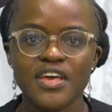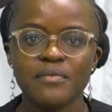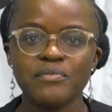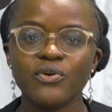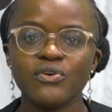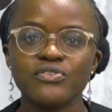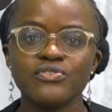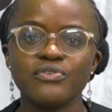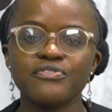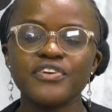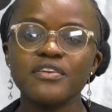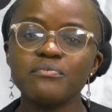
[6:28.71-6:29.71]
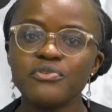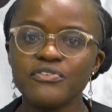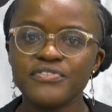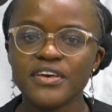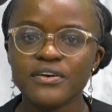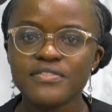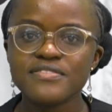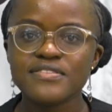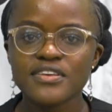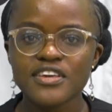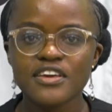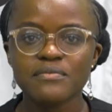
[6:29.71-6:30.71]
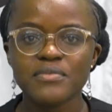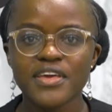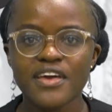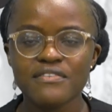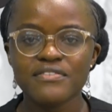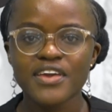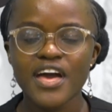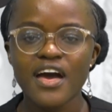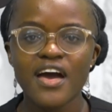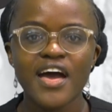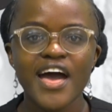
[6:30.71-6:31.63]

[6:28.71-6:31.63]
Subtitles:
because of improved health-seeking behavior,